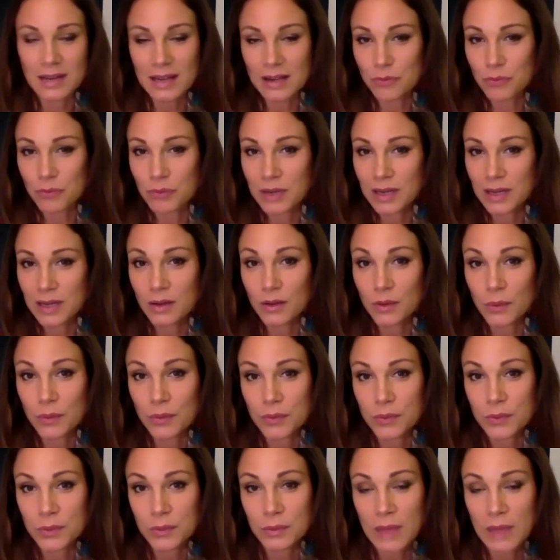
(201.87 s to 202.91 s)
really go
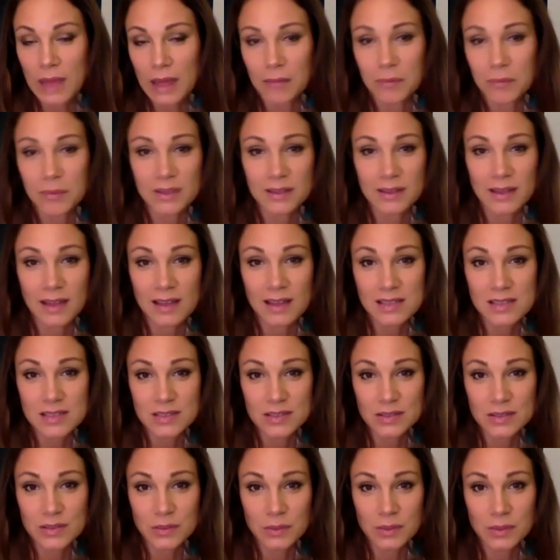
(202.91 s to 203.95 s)
through that, but it has
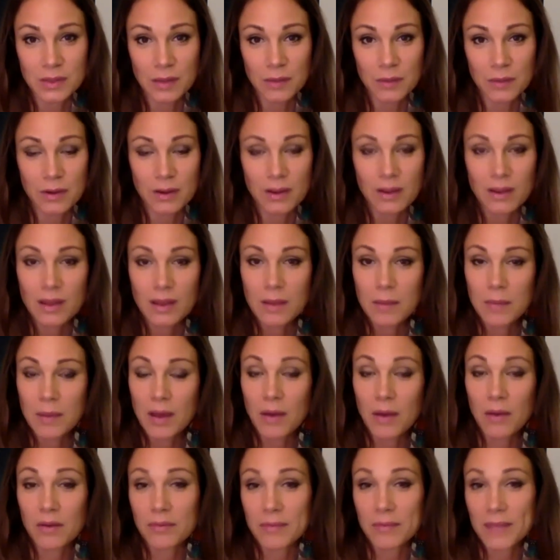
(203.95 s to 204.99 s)
to do with our
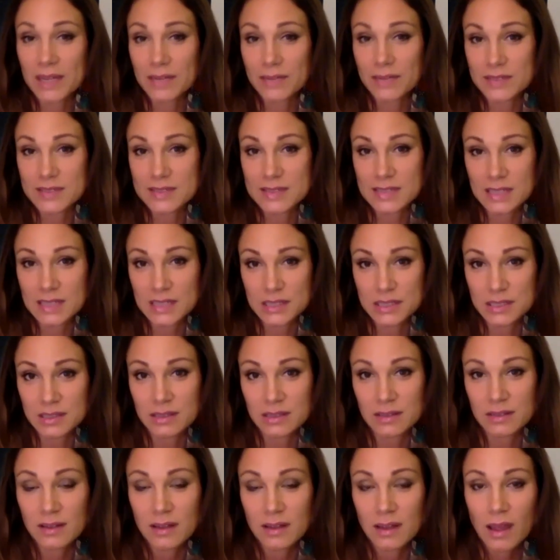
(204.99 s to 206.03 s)
power of manifestation,
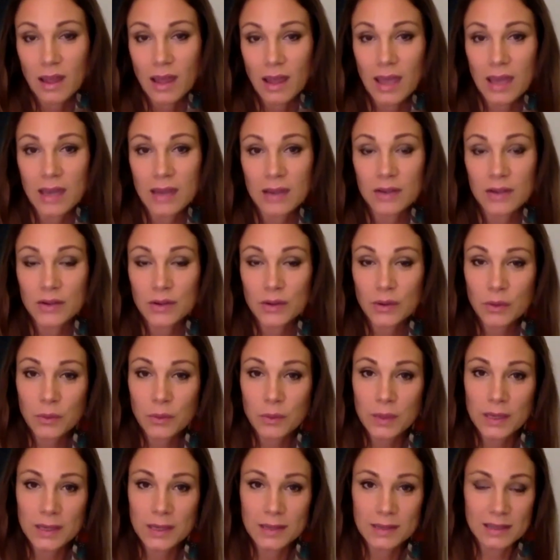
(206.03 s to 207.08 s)
and
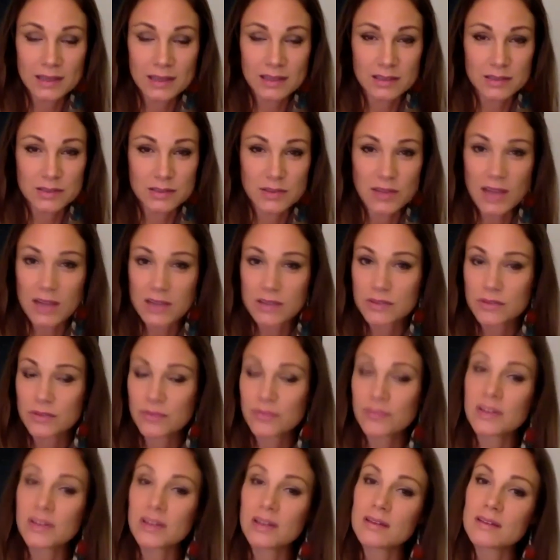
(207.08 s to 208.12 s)
knowing that the attraction
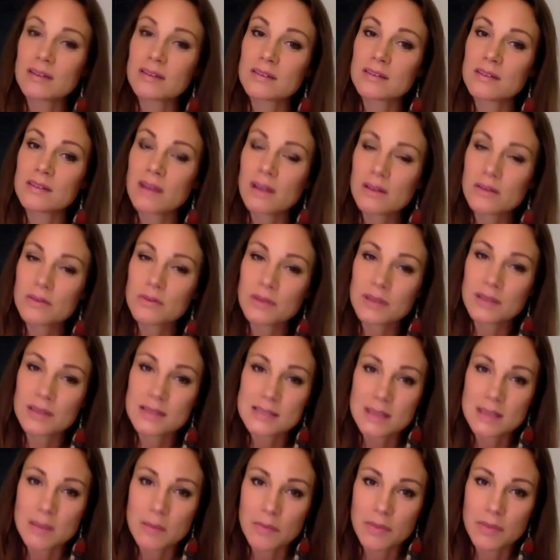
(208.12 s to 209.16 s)
field is not really
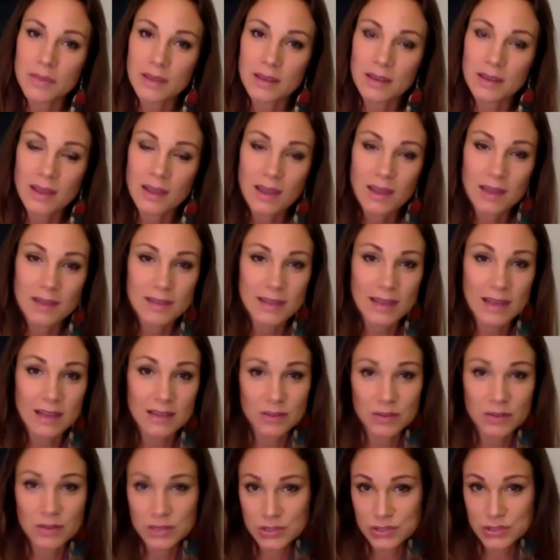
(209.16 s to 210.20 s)
something that
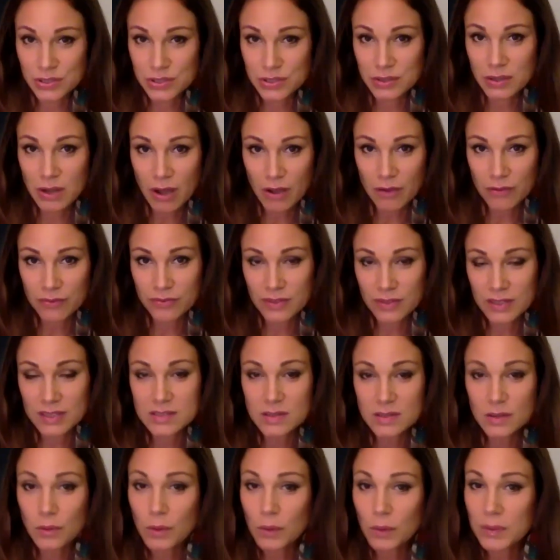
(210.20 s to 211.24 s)
you can turn off. It's
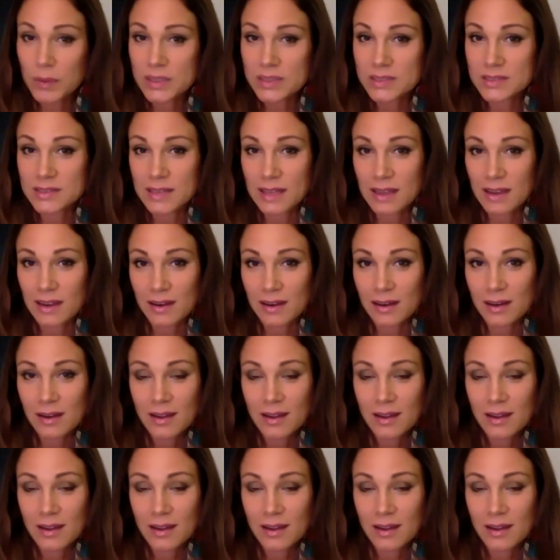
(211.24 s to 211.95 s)
always there,